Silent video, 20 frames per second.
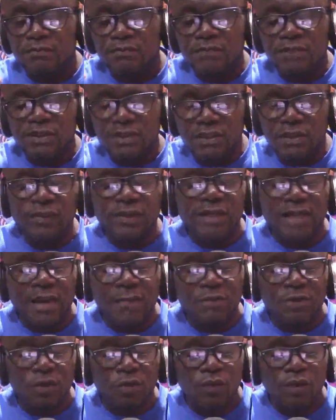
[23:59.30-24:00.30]
till we
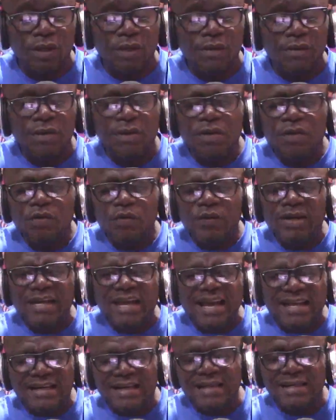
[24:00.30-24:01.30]
come your way with
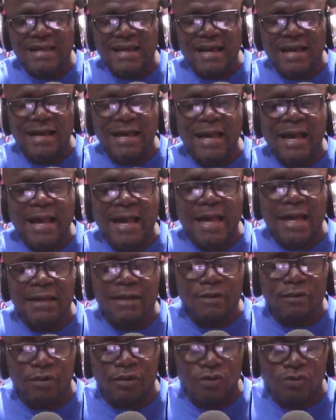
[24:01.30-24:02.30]
another
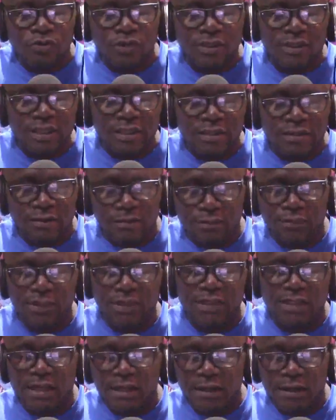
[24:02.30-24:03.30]
unadulterated
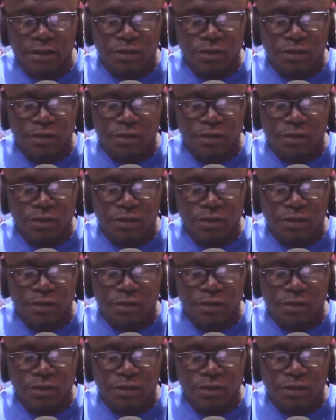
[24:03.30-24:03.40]
bitter